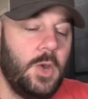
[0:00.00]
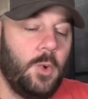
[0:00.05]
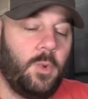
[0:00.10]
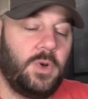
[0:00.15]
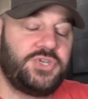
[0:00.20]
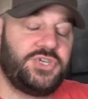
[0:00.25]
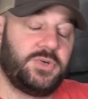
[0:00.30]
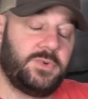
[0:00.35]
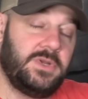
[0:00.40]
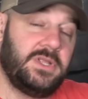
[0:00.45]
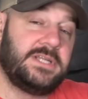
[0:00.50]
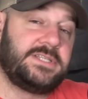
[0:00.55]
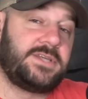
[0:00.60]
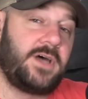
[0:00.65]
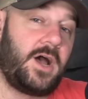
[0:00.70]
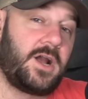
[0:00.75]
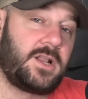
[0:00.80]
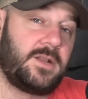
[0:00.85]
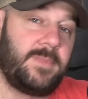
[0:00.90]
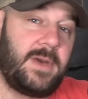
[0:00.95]
What you're really
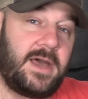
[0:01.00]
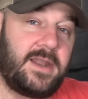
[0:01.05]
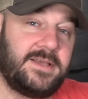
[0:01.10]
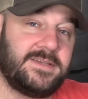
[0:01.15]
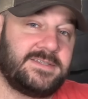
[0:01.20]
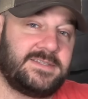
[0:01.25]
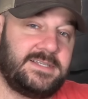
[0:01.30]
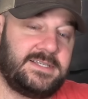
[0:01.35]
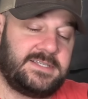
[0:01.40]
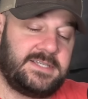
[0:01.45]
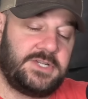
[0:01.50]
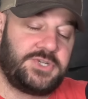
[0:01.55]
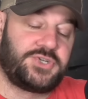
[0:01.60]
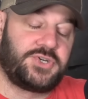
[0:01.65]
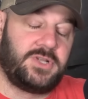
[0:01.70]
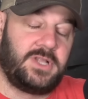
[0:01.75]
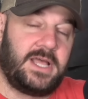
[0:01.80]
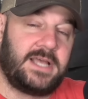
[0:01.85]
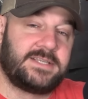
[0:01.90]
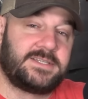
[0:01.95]
talking about is the
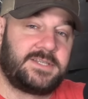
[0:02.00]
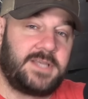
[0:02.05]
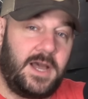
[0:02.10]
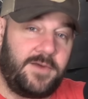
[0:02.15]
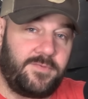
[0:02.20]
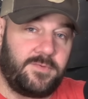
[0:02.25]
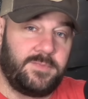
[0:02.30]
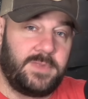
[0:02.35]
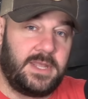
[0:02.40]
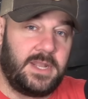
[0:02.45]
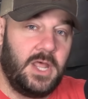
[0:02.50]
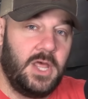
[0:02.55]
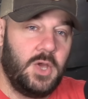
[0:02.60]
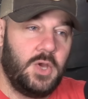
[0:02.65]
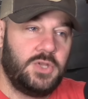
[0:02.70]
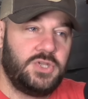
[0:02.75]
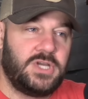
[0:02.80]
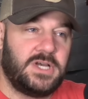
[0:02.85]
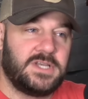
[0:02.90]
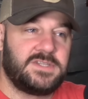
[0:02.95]
centralized government
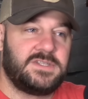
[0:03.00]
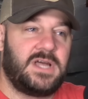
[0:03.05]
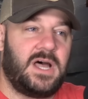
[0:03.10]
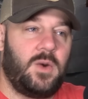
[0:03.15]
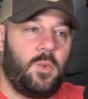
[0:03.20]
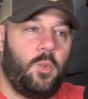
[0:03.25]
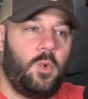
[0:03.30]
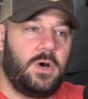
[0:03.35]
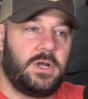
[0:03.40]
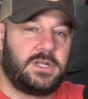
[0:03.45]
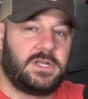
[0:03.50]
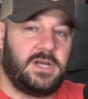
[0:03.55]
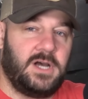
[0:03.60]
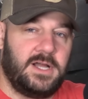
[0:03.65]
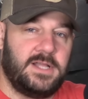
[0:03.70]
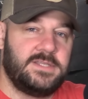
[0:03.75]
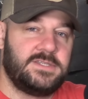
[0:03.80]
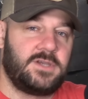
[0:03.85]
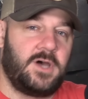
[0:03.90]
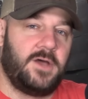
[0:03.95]
does not want
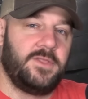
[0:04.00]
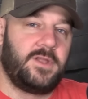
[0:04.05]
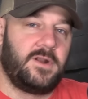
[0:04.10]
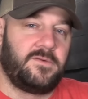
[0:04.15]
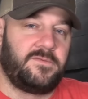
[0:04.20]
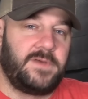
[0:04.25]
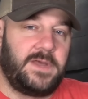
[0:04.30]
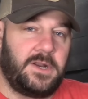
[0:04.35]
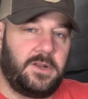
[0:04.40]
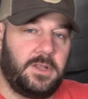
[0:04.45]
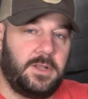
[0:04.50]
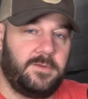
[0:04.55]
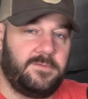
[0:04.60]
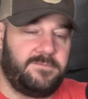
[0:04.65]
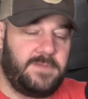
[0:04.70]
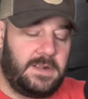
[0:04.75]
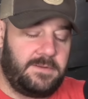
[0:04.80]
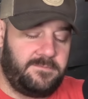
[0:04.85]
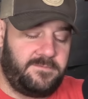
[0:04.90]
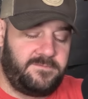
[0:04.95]
guns on their
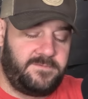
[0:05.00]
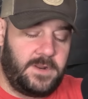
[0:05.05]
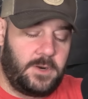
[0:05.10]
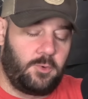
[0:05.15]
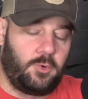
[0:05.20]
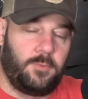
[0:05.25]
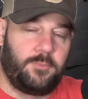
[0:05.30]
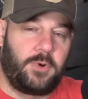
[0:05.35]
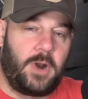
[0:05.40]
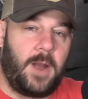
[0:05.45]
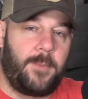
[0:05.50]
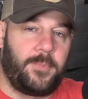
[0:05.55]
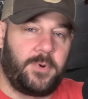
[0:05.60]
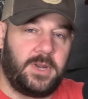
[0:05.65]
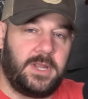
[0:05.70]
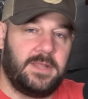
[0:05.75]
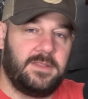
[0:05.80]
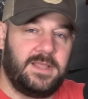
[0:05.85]
federal property